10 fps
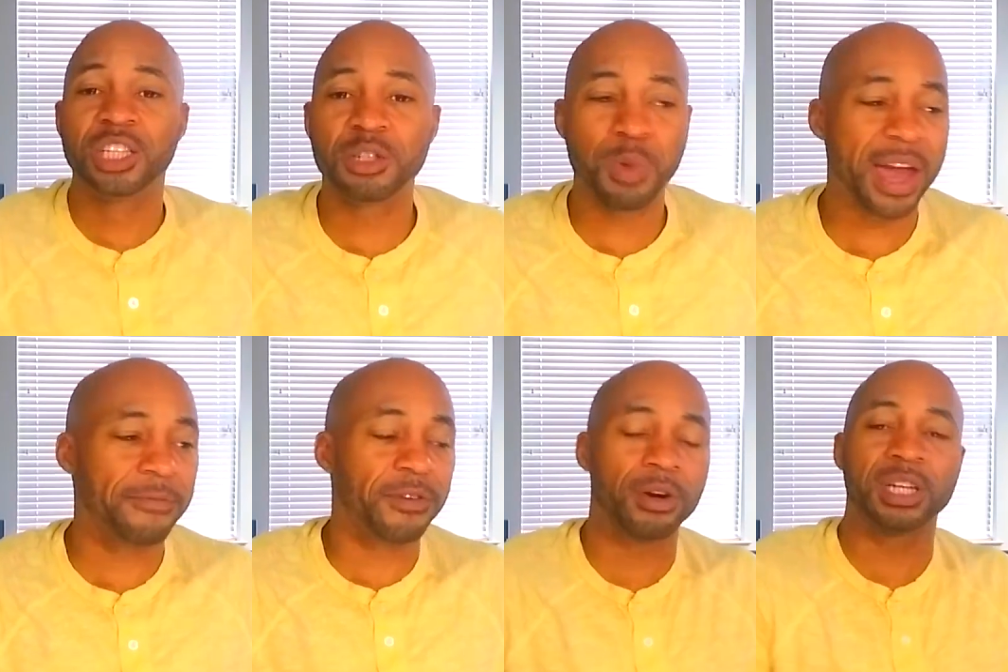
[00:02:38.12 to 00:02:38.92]
Just
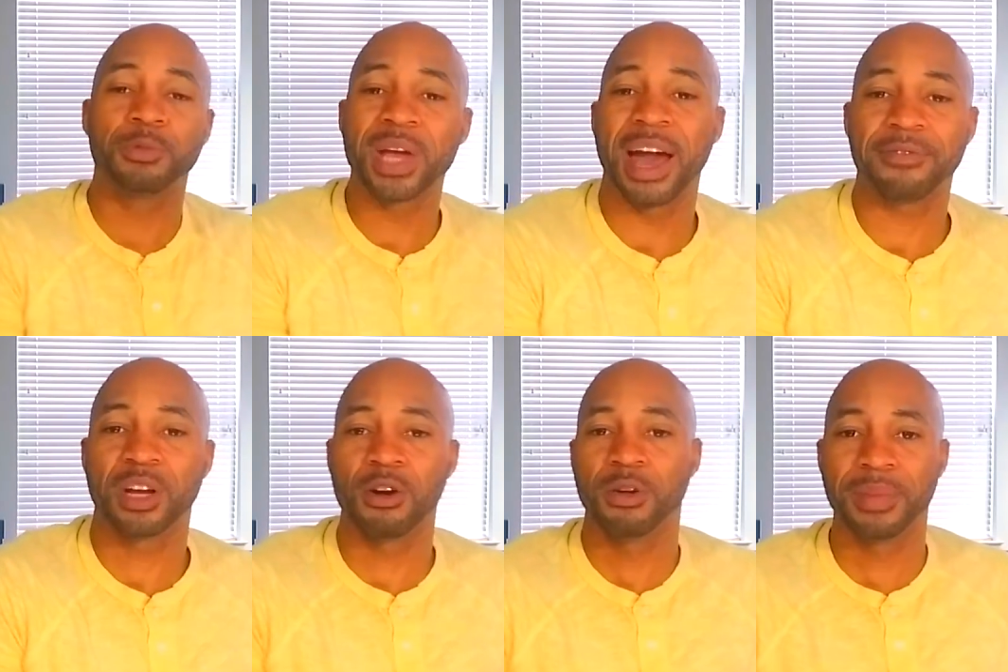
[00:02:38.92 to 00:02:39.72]
wait for us. We have to
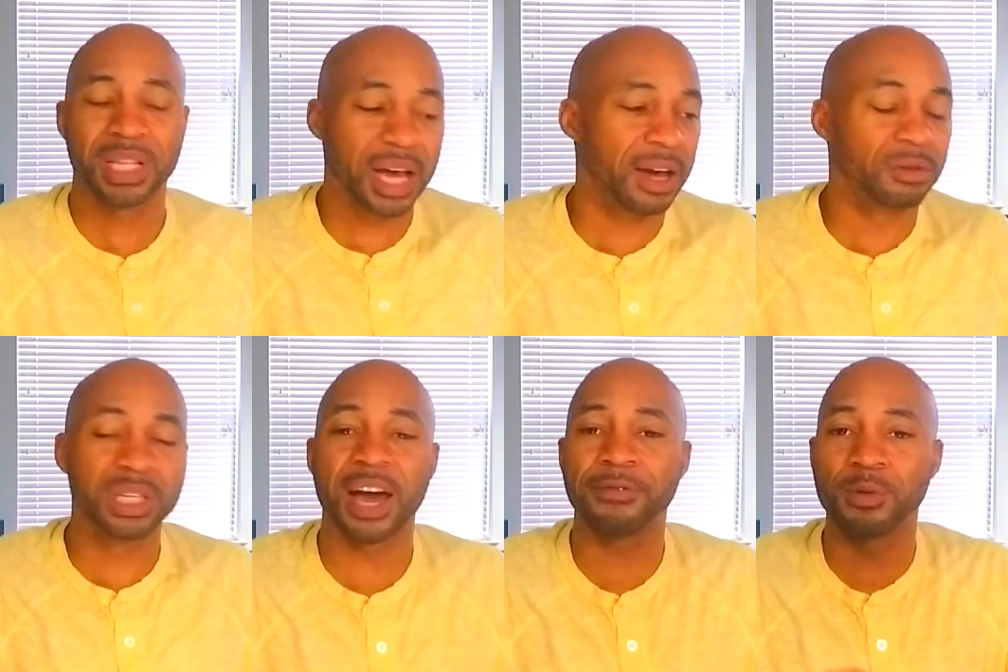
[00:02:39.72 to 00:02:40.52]
go to
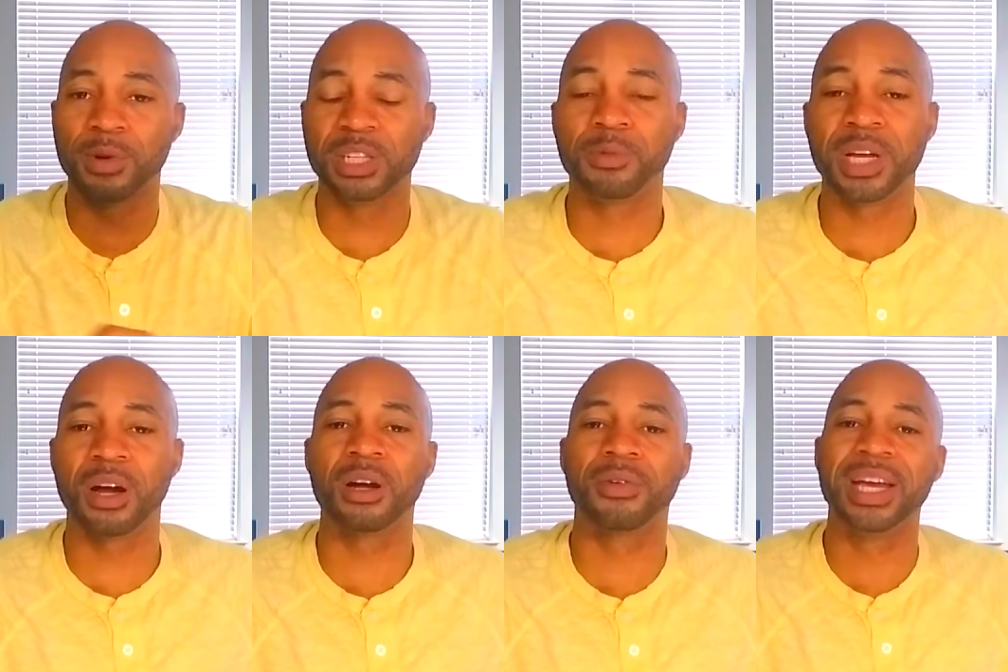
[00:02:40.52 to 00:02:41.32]
McDonald's afterwards. We
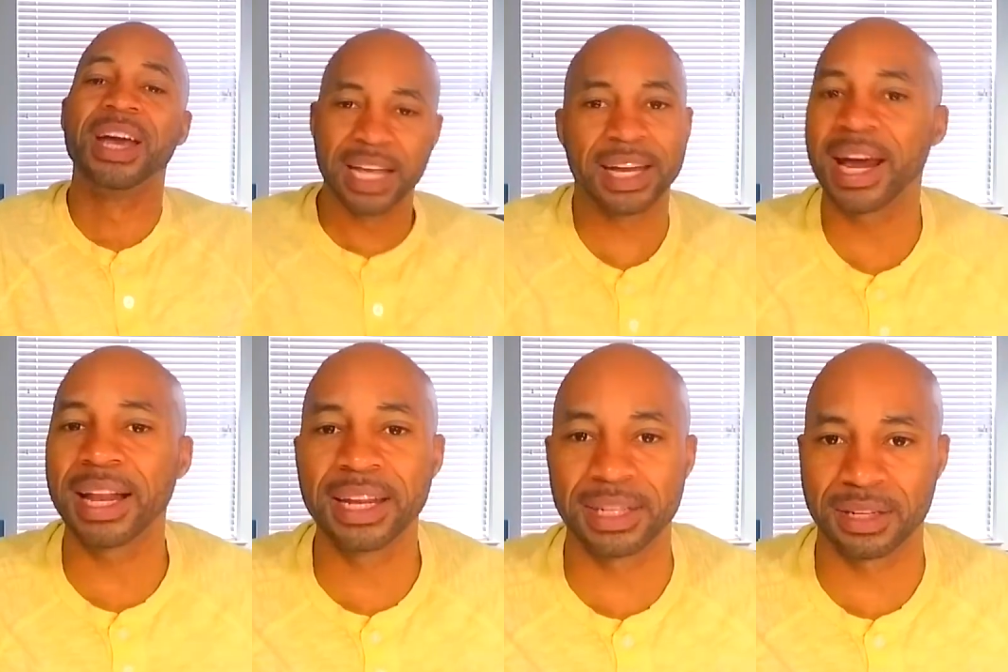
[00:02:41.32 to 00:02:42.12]
hungry. They're
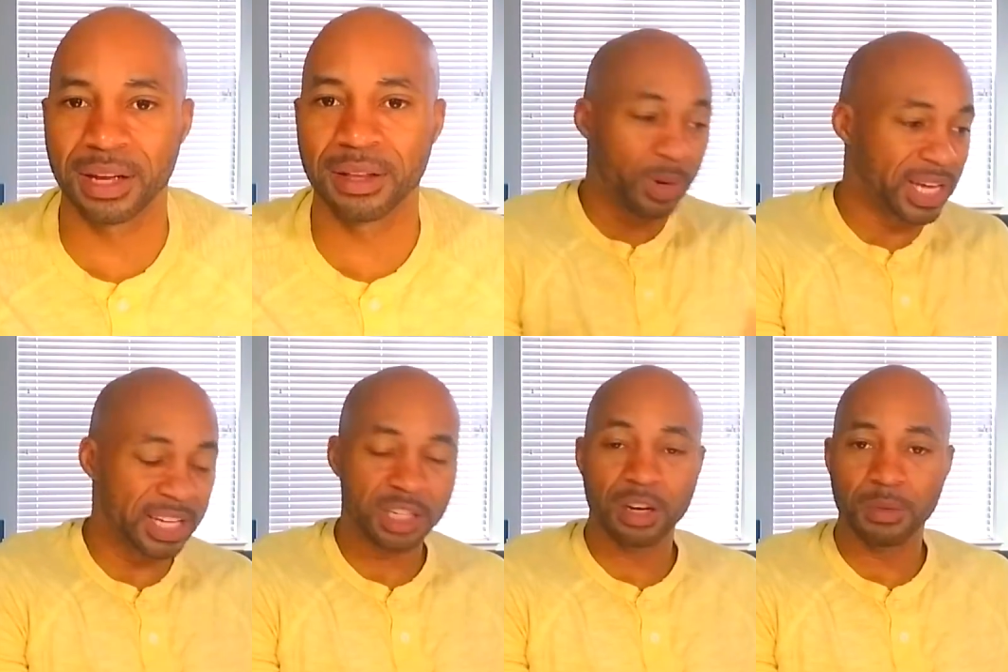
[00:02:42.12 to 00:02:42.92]
not listening. We
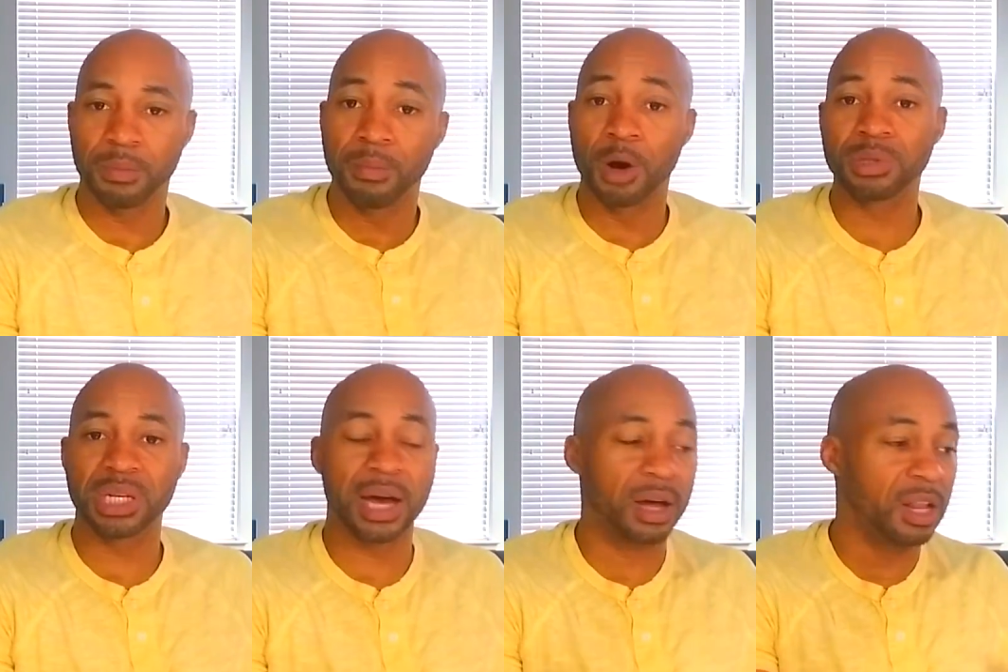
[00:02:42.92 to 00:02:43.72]
get to the
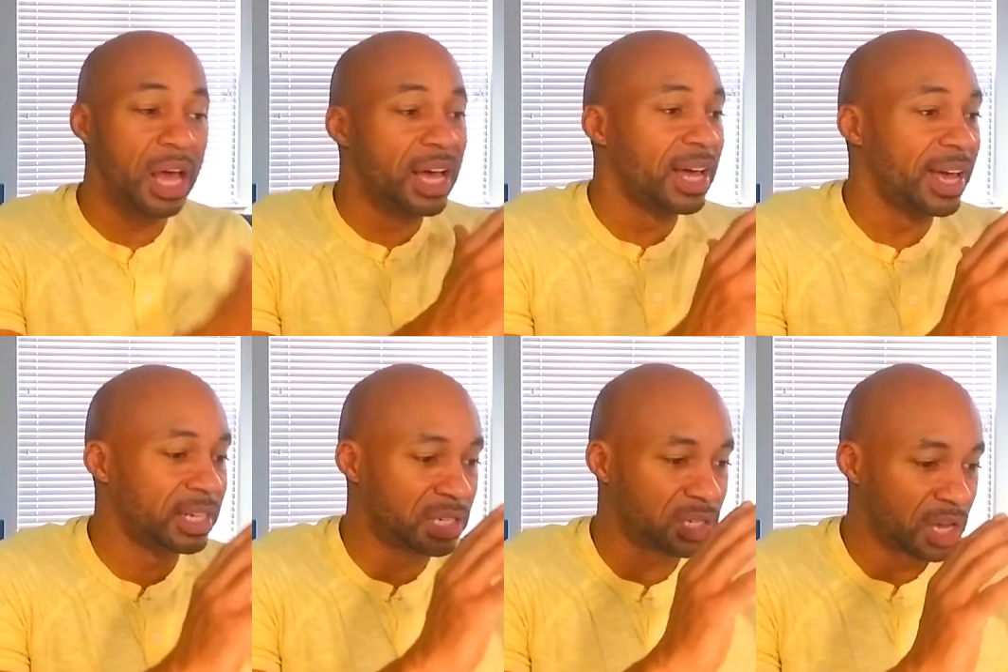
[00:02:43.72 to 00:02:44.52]
motel.
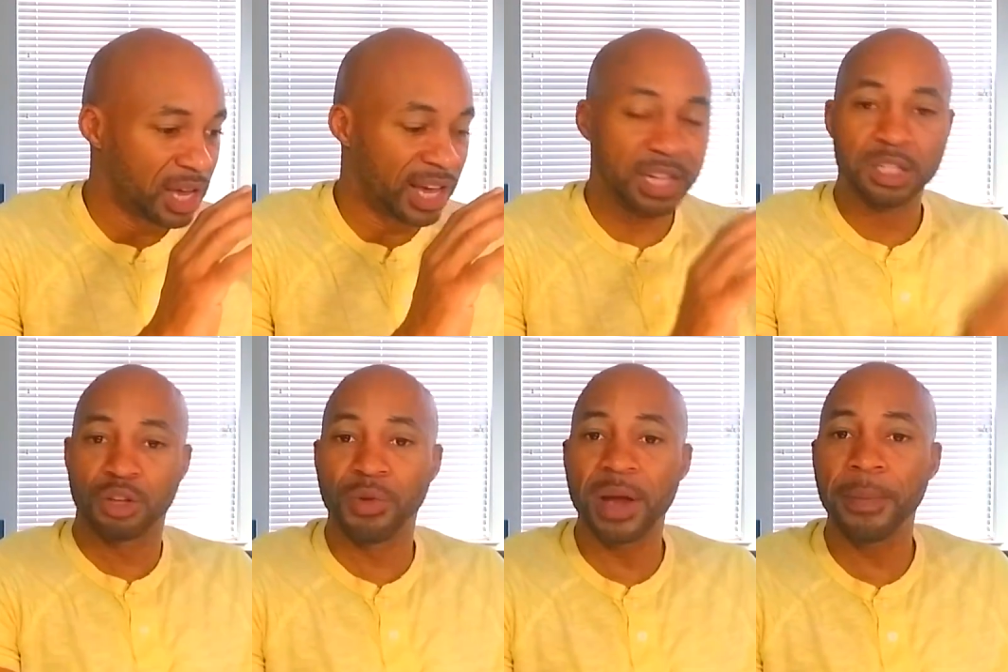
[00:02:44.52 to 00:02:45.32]
It's it's
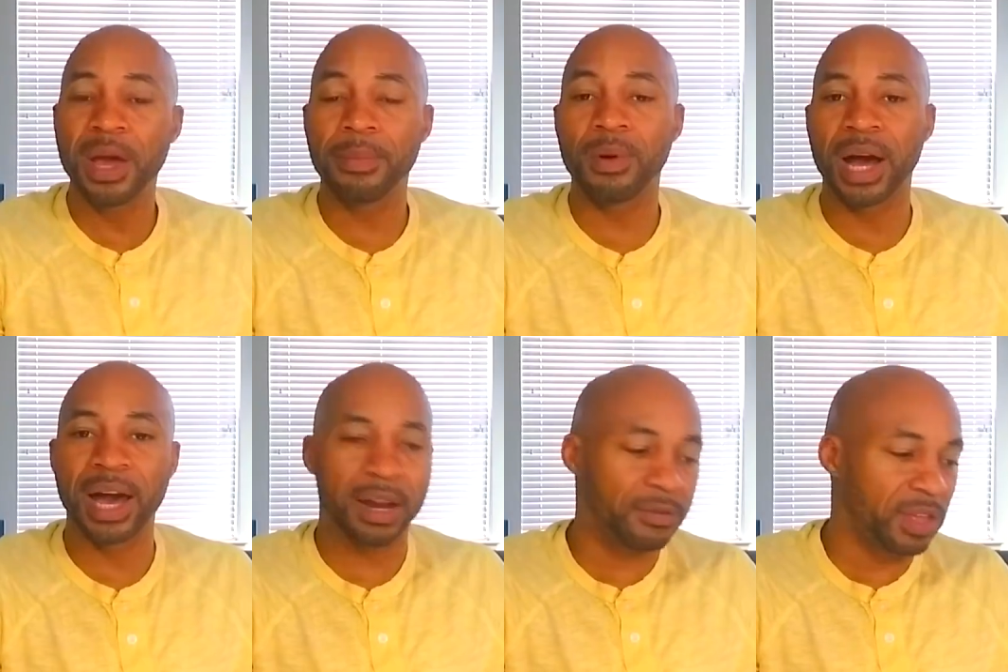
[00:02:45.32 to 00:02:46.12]
three people
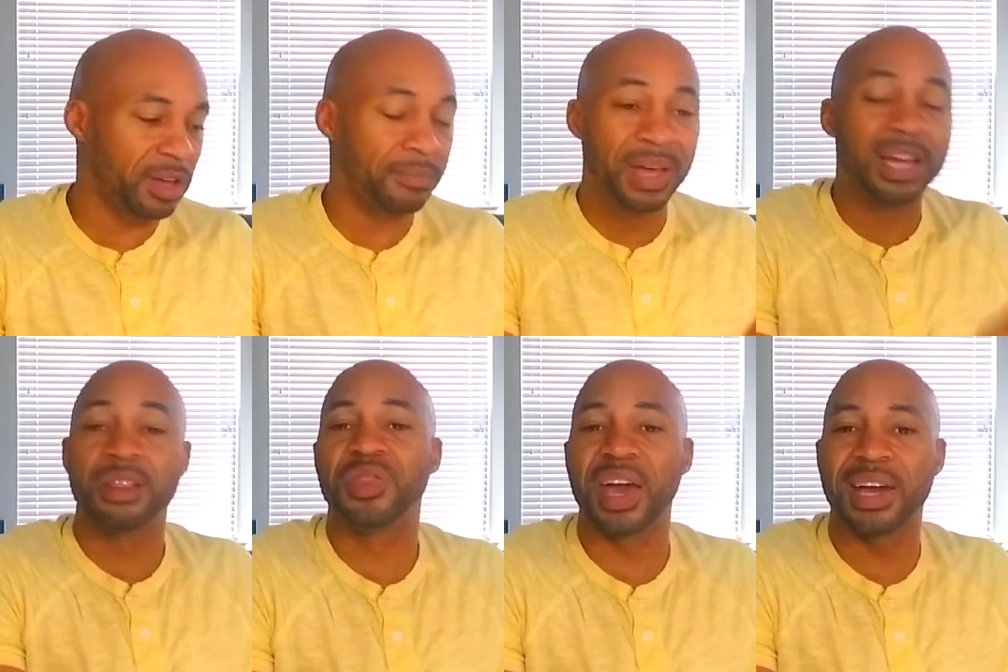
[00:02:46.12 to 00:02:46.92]
ahead of them.
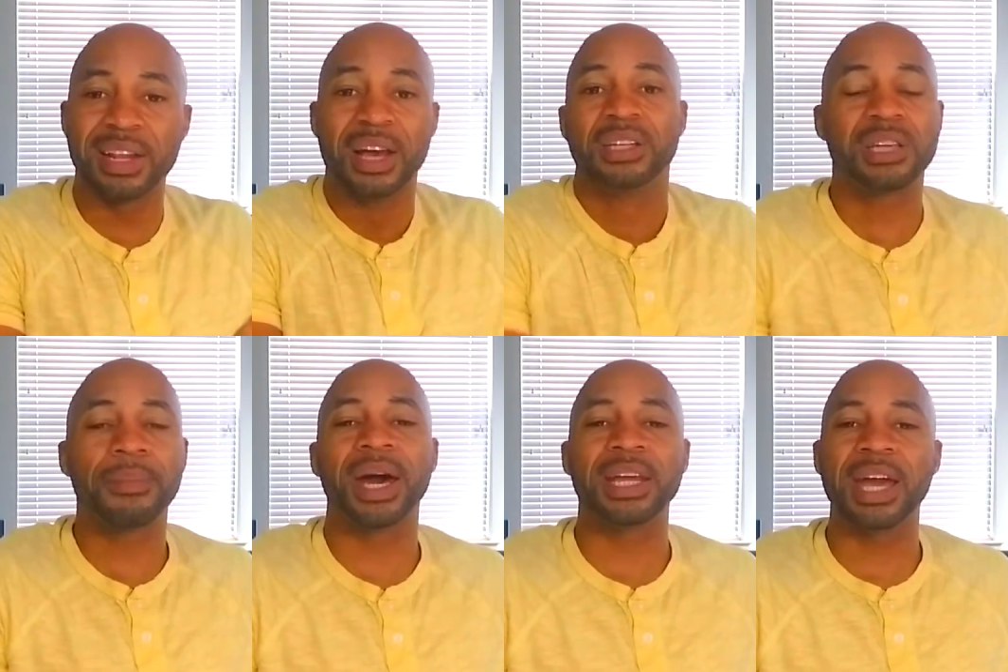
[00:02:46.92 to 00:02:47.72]
And then
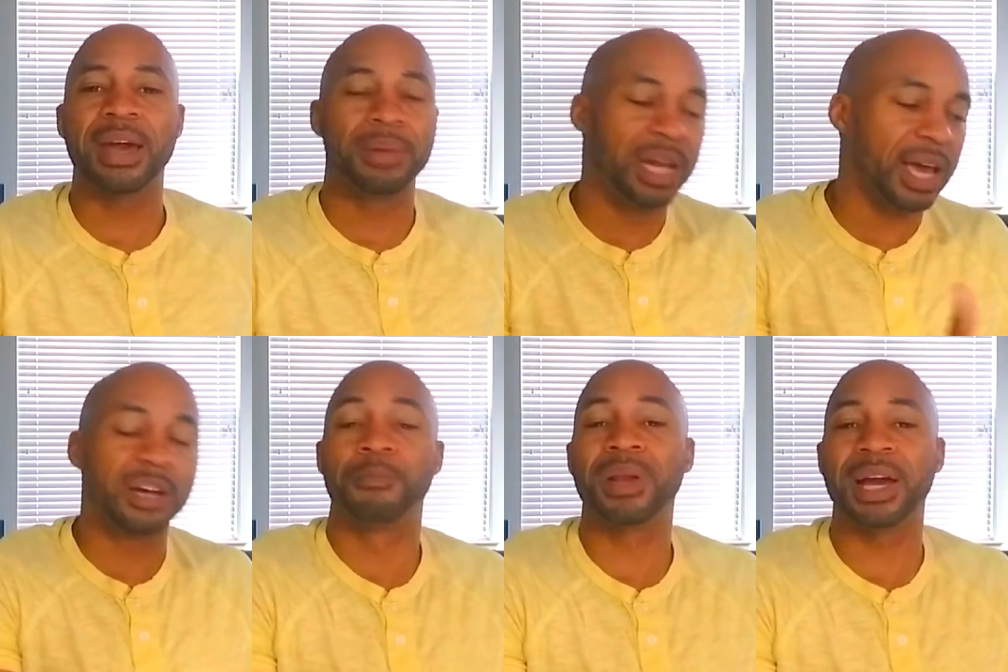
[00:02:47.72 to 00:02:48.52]
somebody came in there
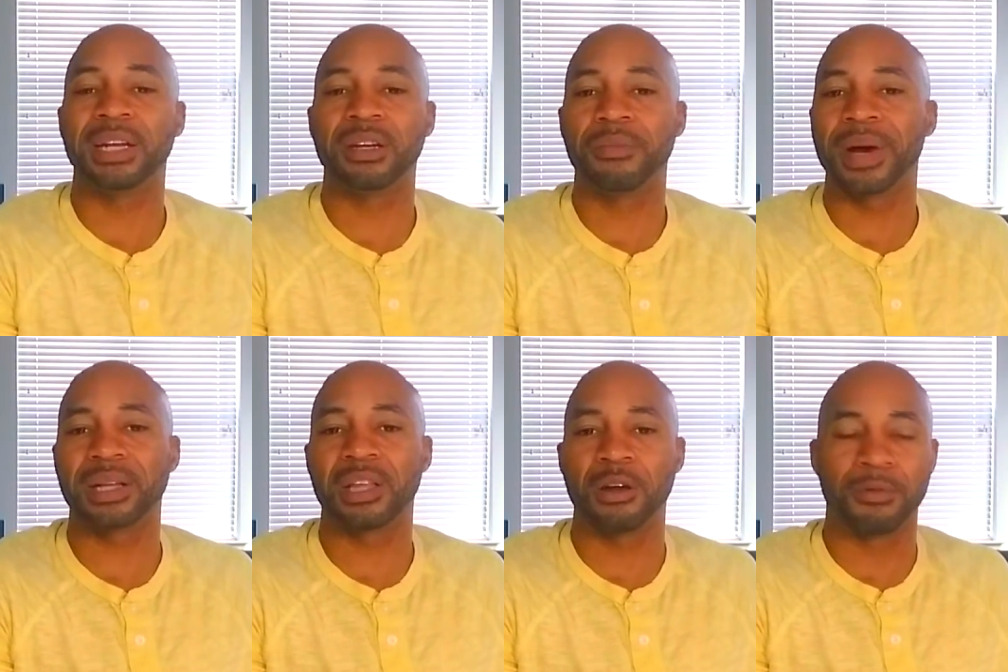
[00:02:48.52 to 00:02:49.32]
complaining
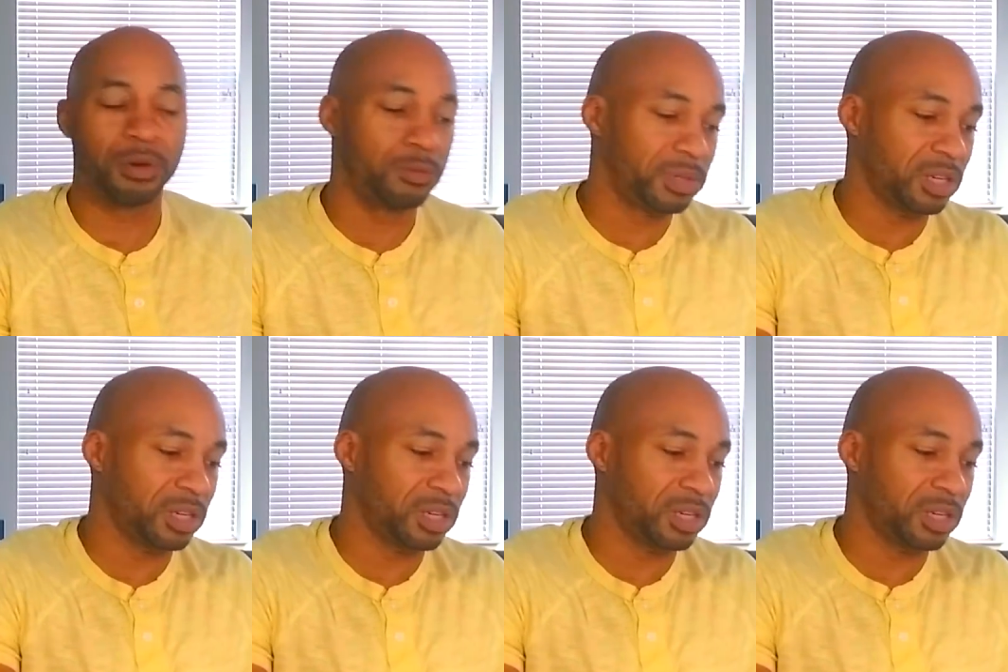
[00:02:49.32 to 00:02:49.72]
about their room.